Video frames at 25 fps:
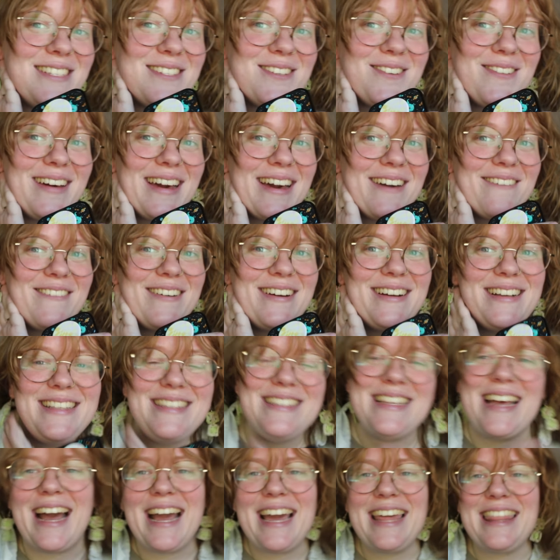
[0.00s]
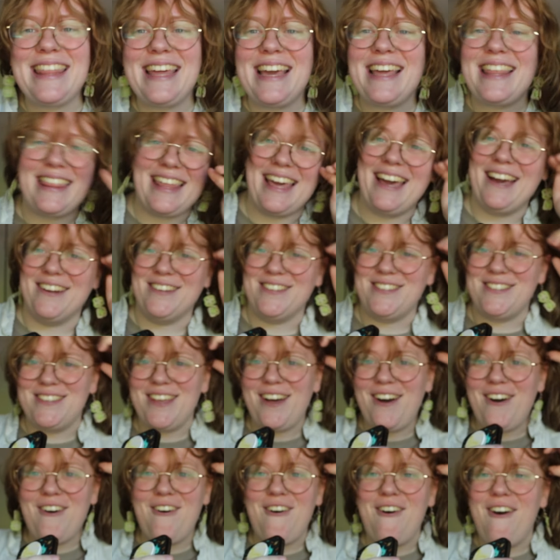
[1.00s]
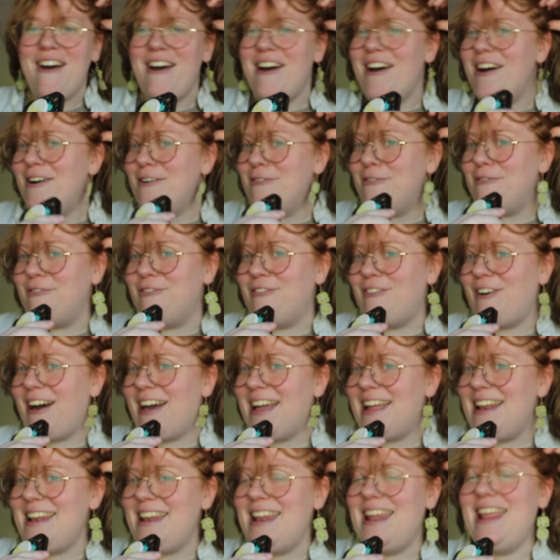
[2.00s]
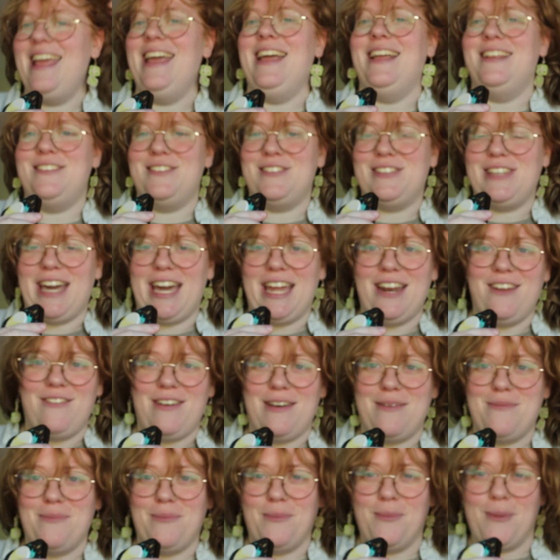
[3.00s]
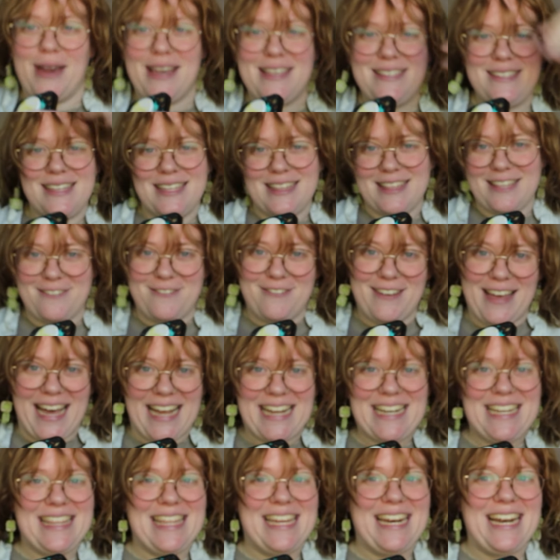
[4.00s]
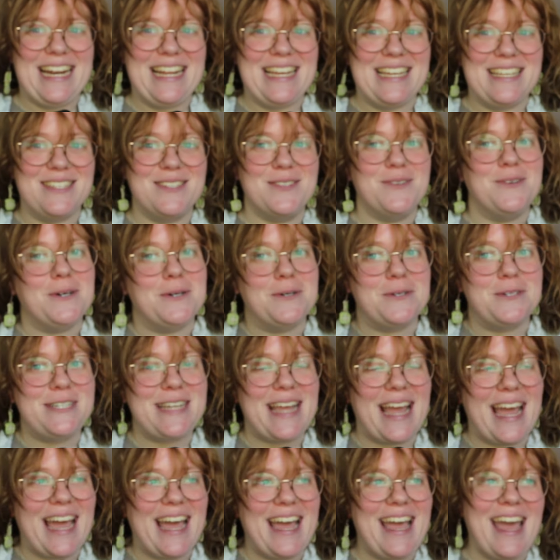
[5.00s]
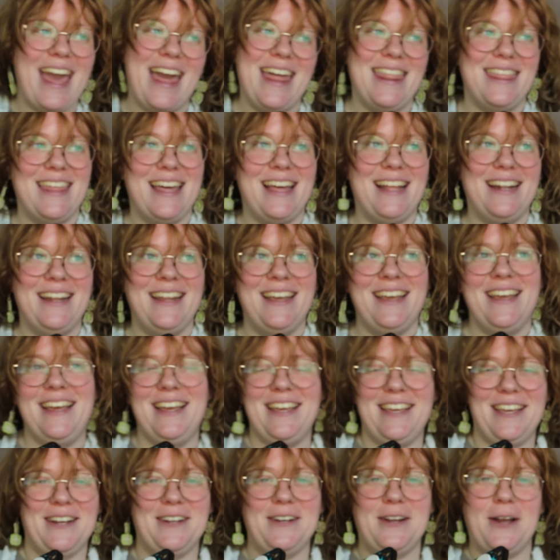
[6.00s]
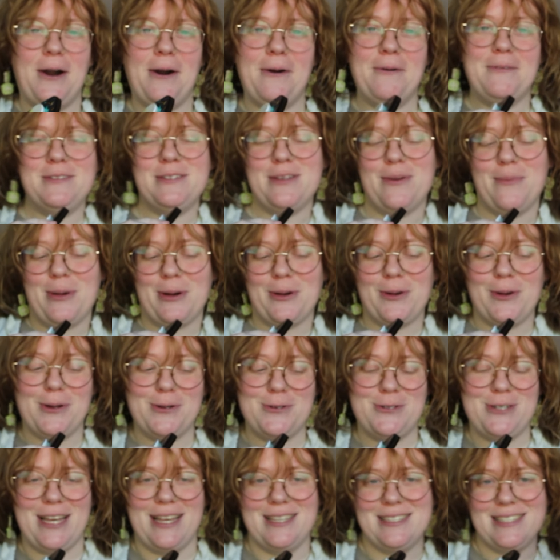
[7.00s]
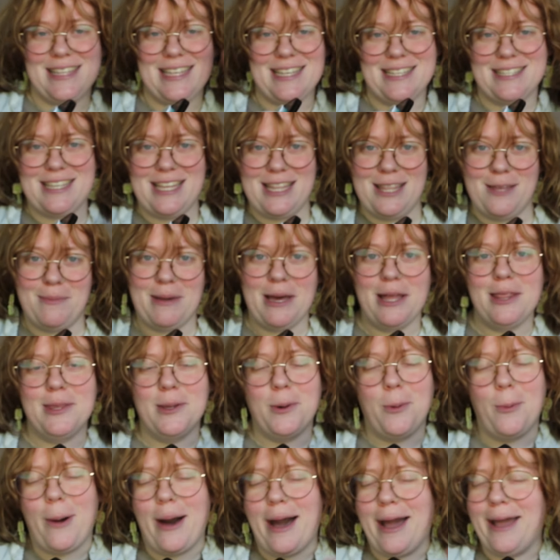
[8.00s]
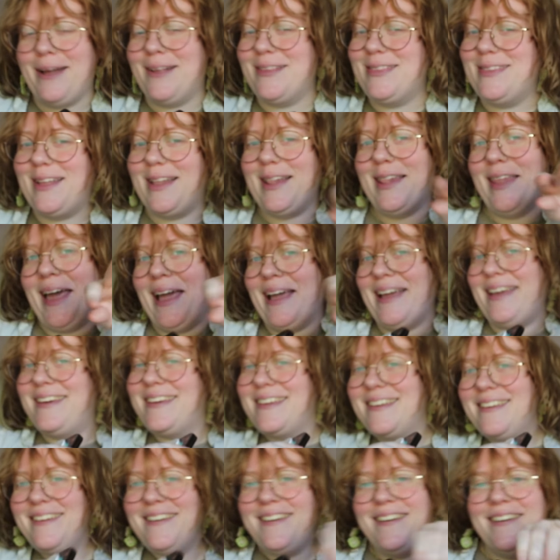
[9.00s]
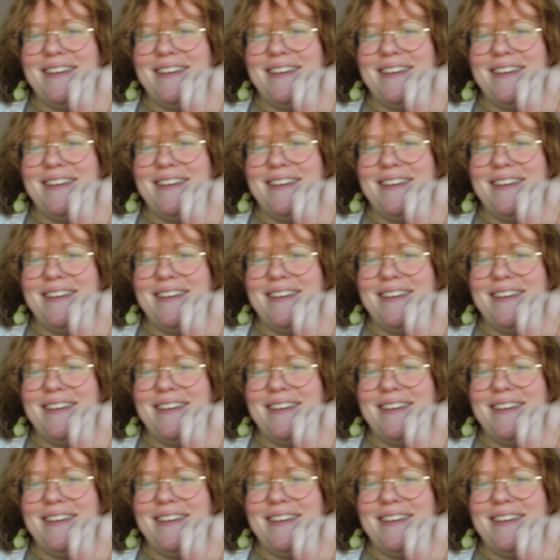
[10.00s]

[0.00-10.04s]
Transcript: square ones. I think they are so fun, just kind of embracing the fact that it is crochet. And then, you know, if someone crochets and they see them out in the wild, they'll like